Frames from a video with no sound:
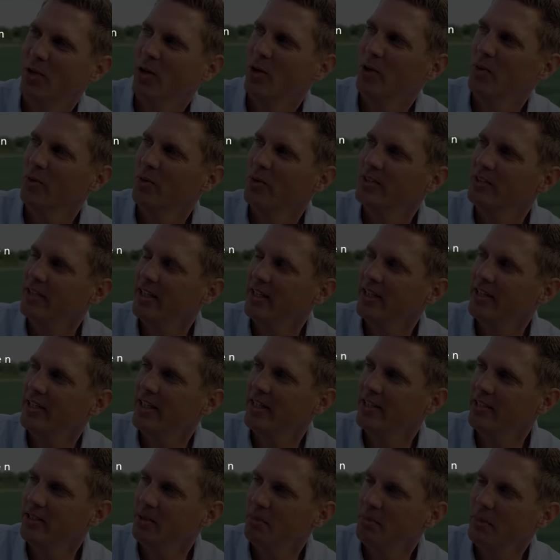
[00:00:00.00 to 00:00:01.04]
No, it's like
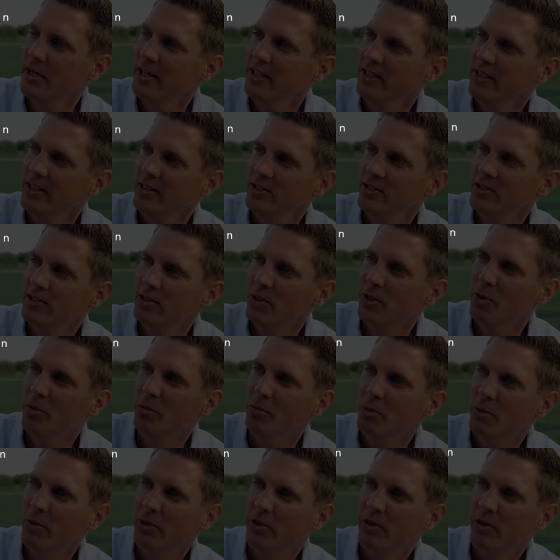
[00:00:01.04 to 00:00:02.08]
ketjap manis. You
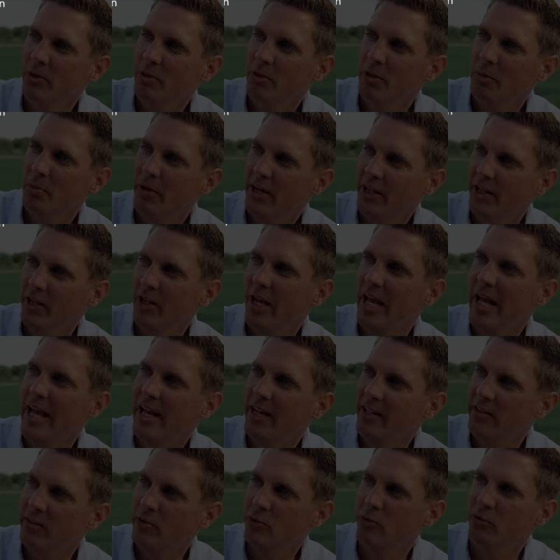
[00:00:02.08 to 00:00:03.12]
don't put it on your bread. You
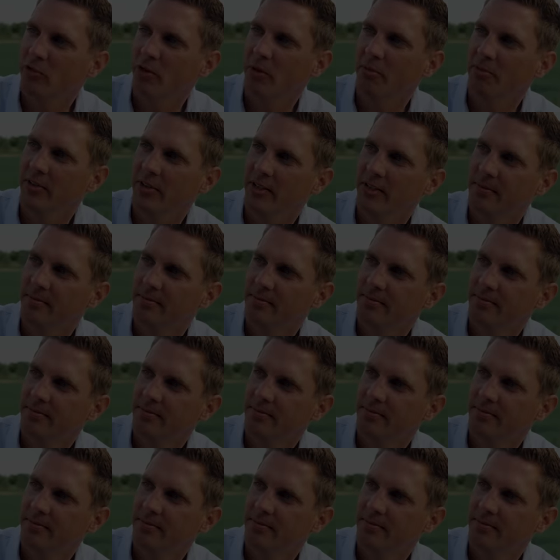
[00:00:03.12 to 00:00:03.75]
add it to something.